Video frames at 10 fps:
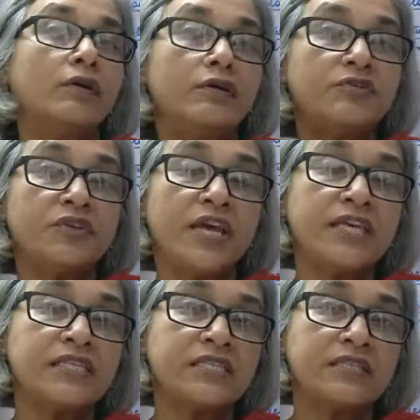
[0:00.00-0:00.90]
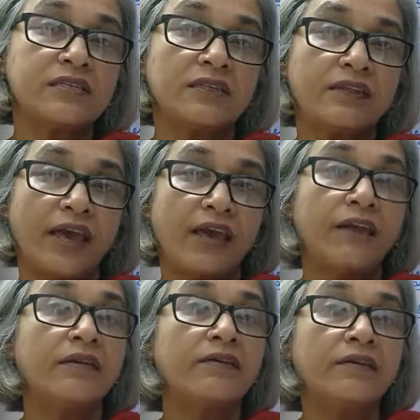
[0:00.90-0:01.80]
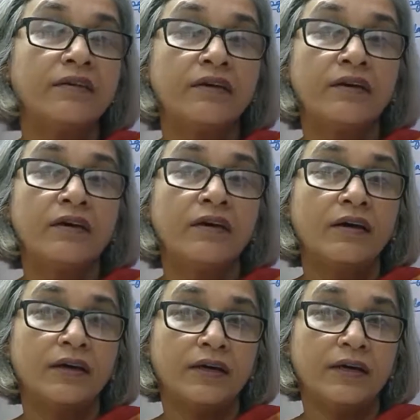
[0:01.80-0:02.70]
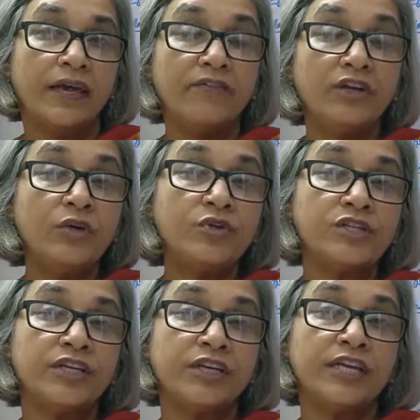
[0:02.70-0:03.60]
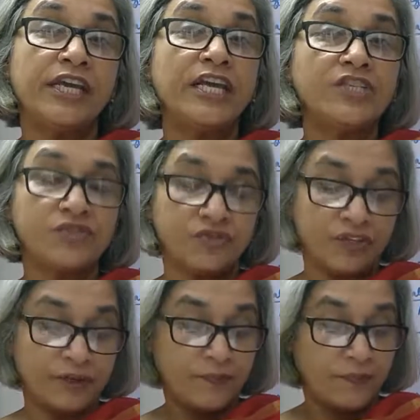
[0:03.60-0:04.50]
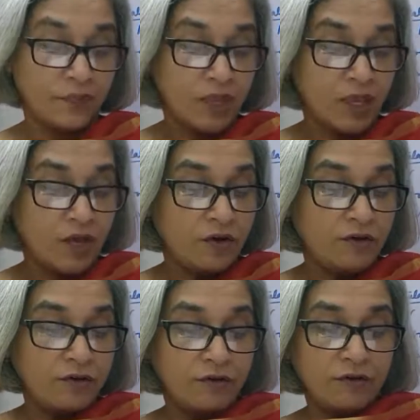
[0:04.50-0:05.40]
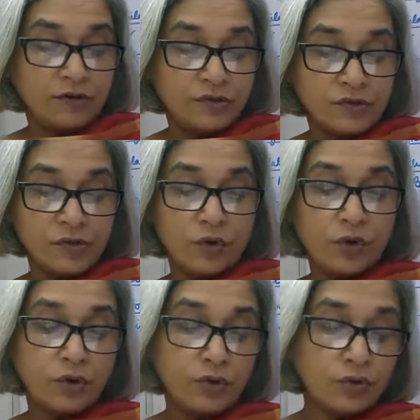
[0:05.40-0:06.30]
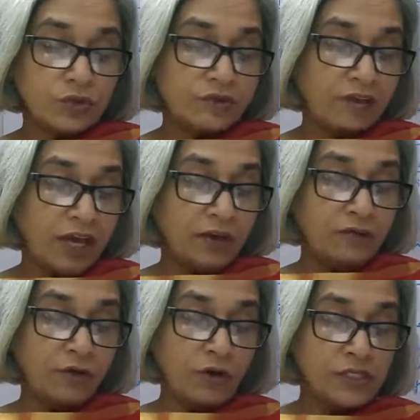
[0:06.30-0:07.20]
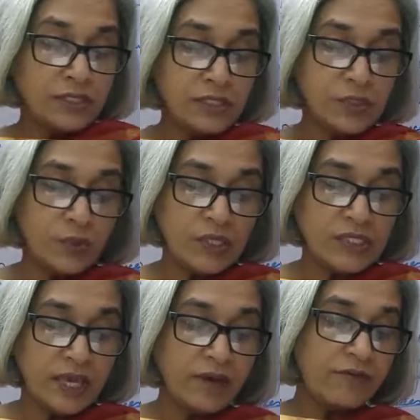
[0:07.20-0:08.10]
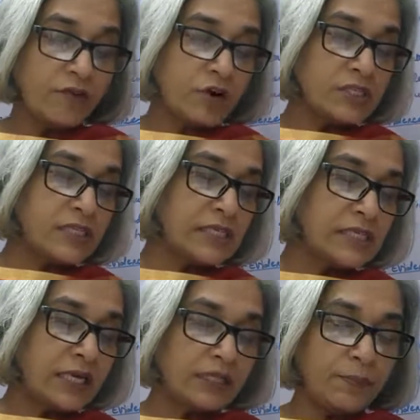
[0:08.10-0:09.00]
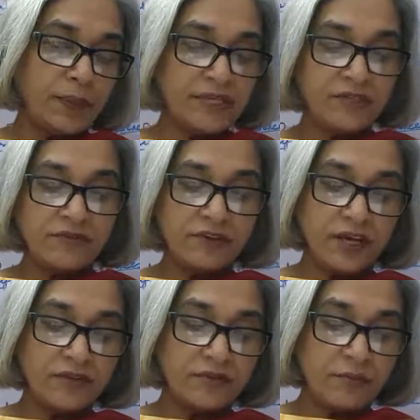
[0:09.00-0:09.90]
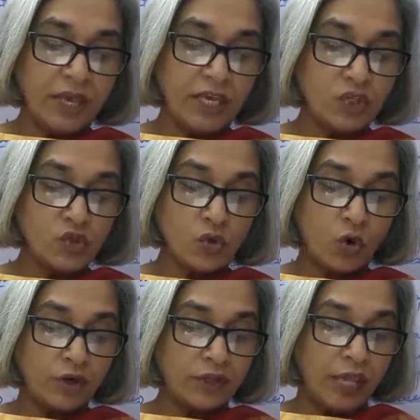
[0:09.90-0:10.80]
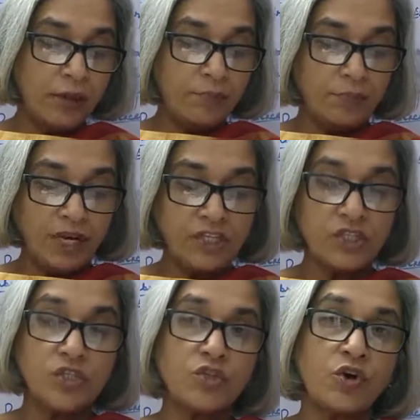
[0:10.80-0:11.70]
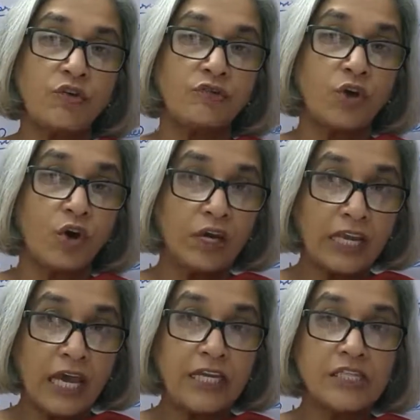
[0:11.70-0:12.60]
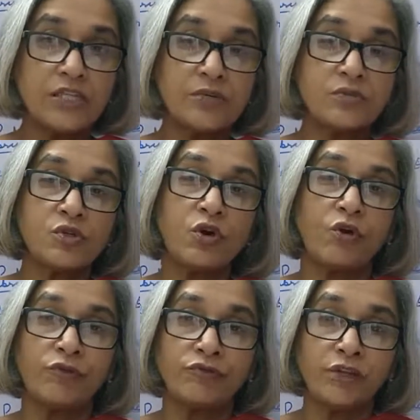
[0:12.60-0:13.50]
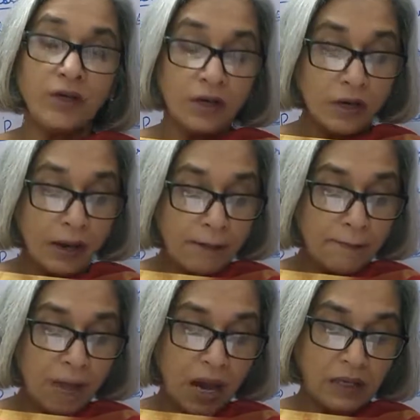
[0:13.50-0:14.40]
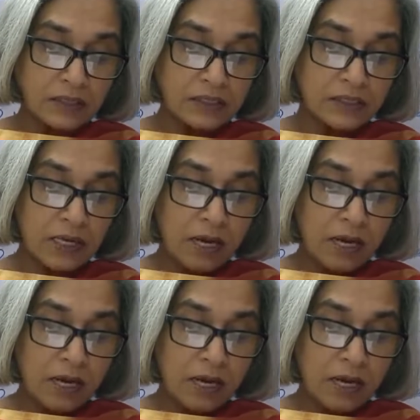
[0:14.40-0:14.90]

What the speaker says: trace their evolutionary history. So to define fossils, we say fossils are the petrified remains or the impressions of the organisms of the past.